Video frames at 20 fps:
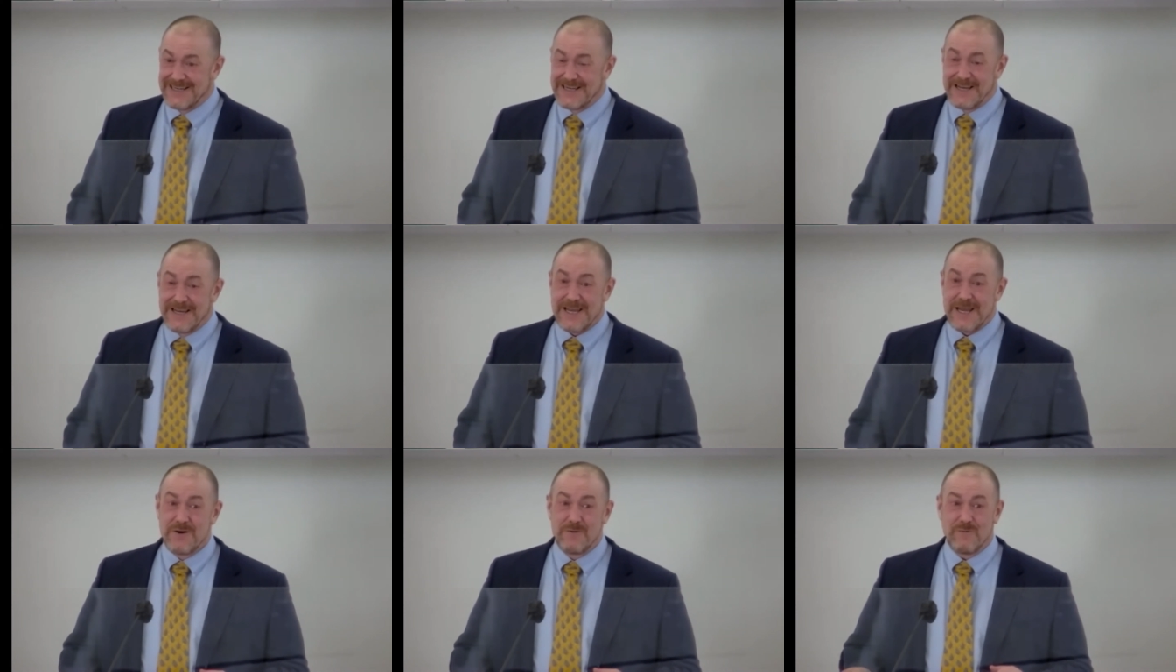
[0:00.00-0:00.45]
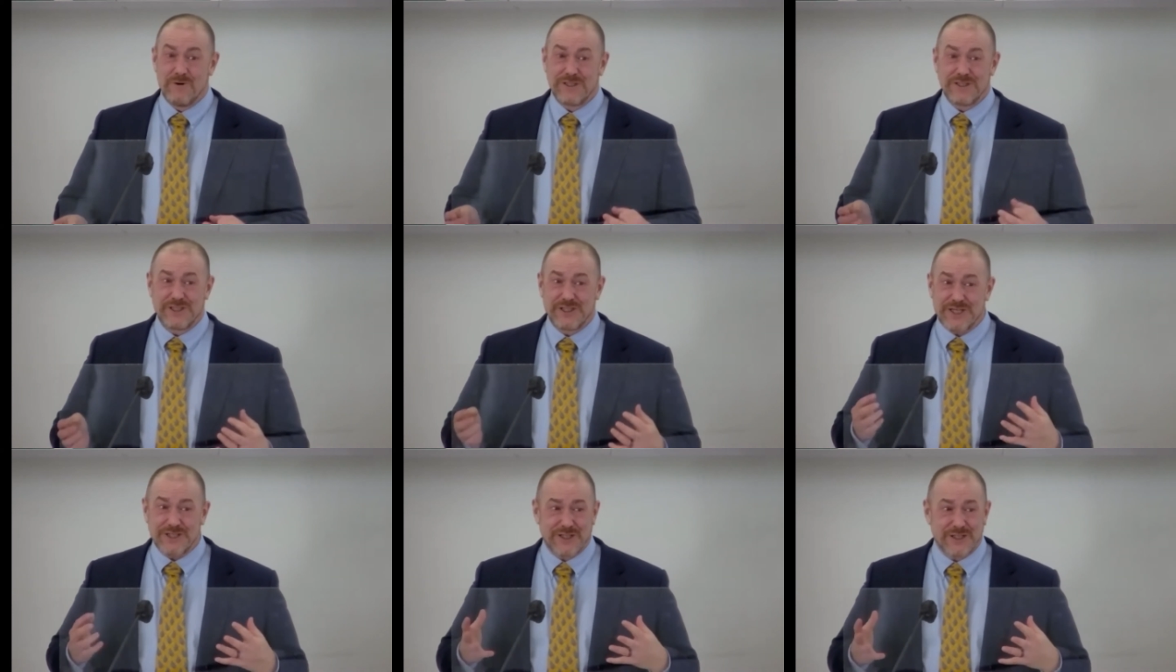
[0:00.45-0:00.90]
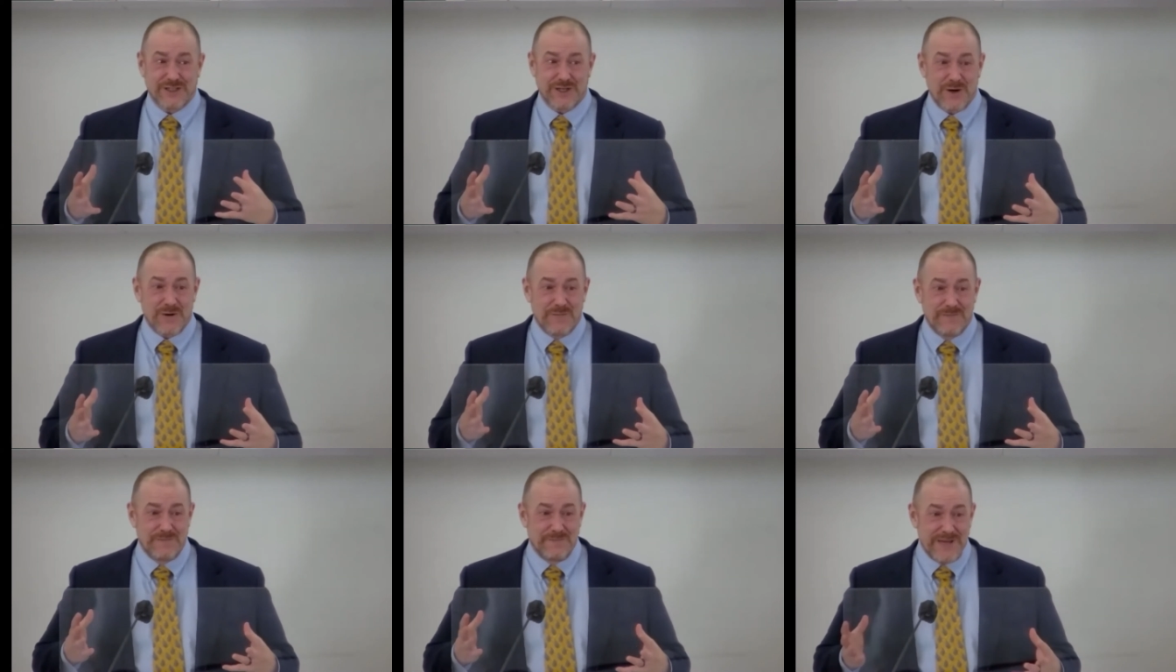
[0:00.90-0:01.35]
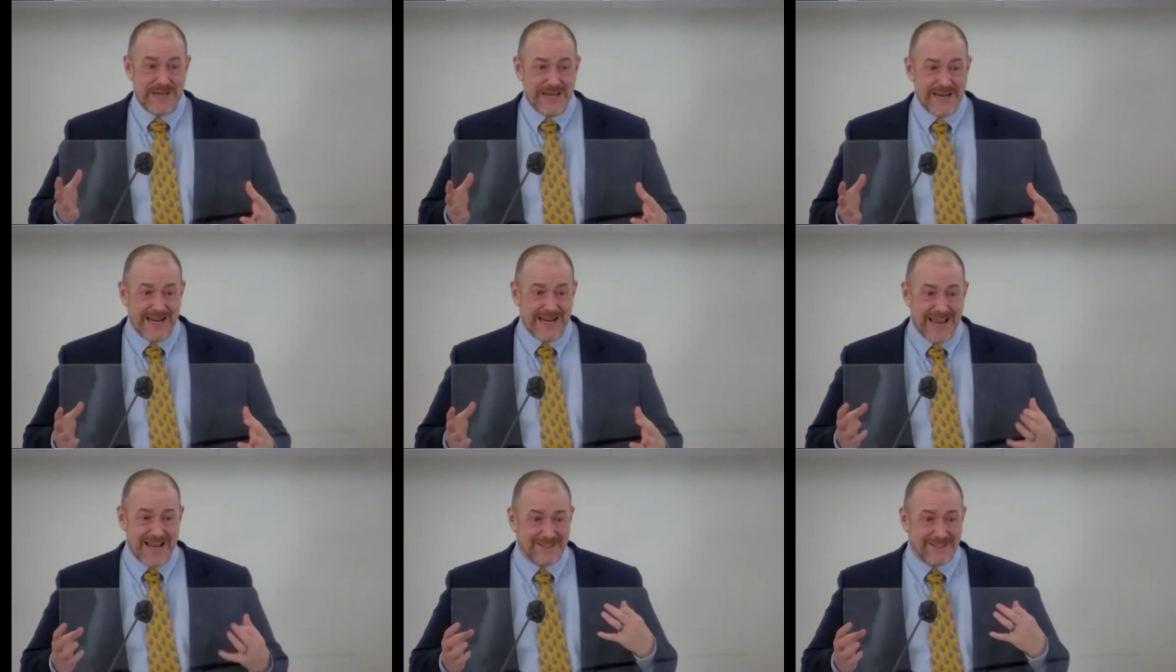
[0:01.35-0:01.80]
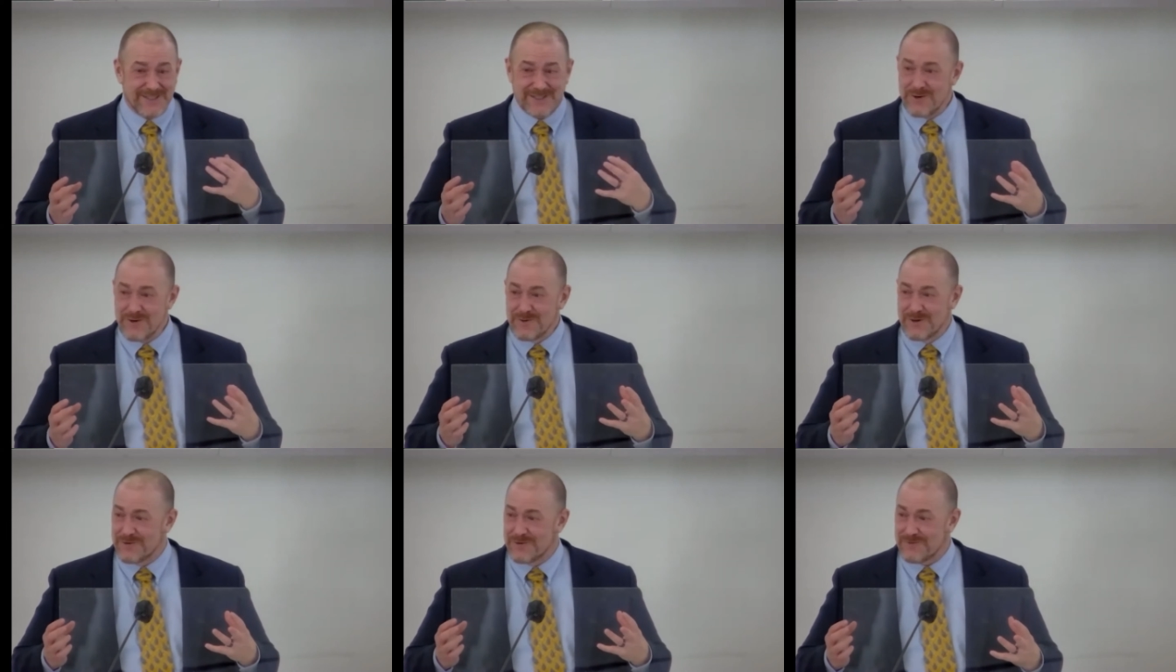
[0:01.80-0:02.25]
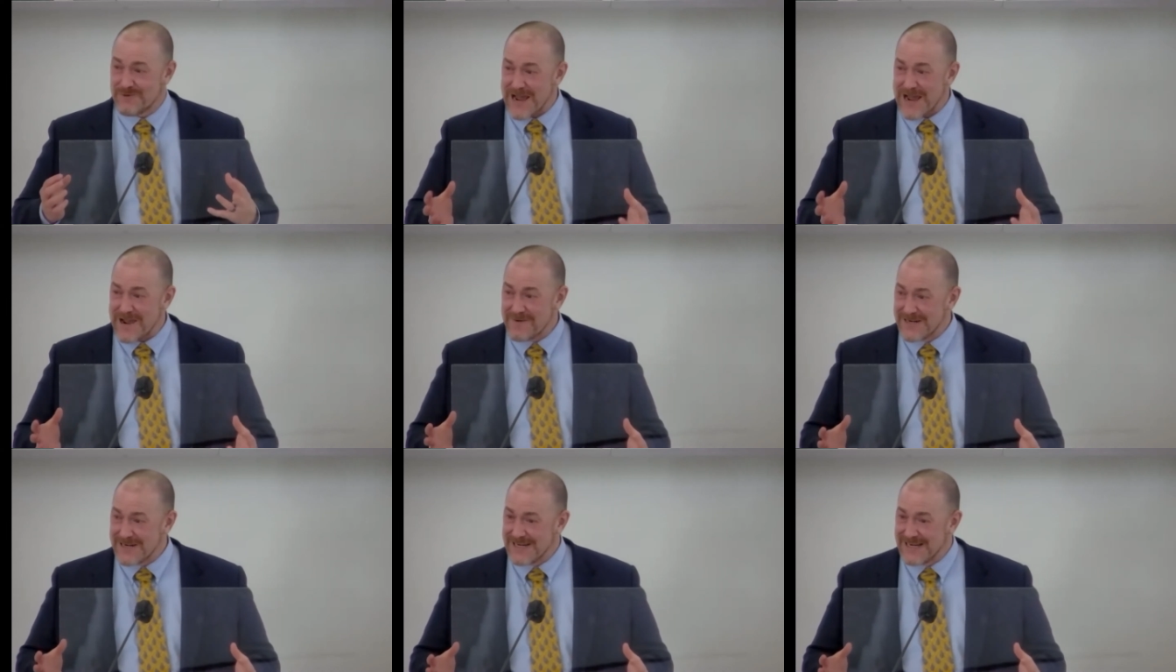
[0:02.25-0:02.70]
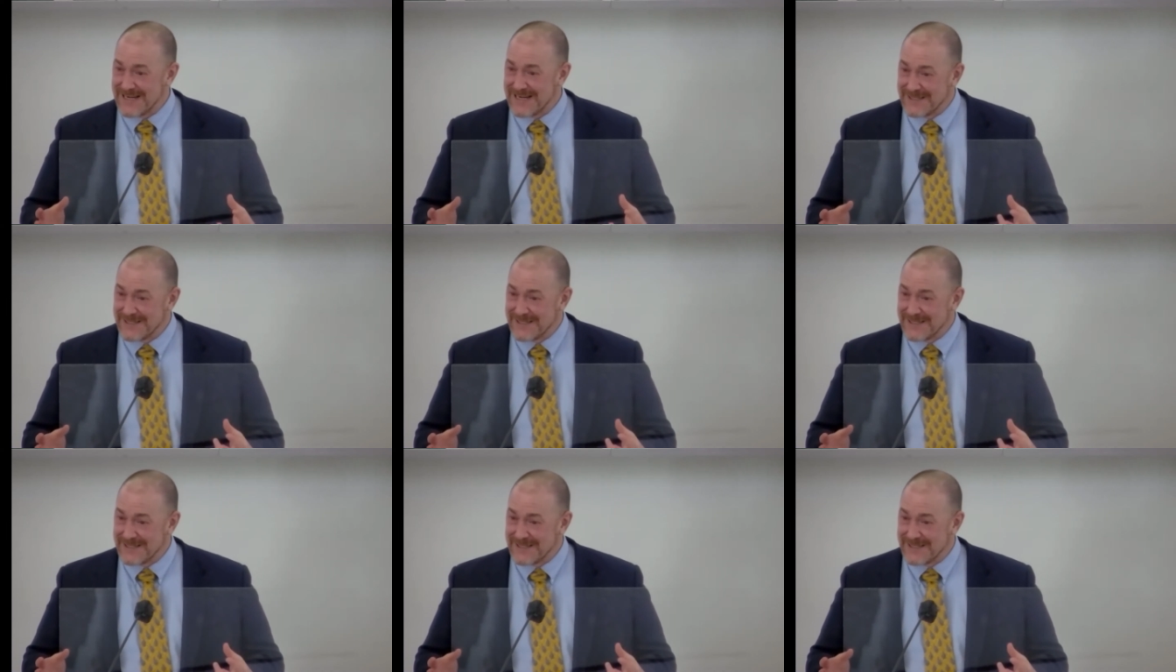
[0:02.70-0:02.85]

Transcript: It was just so big and so crowded.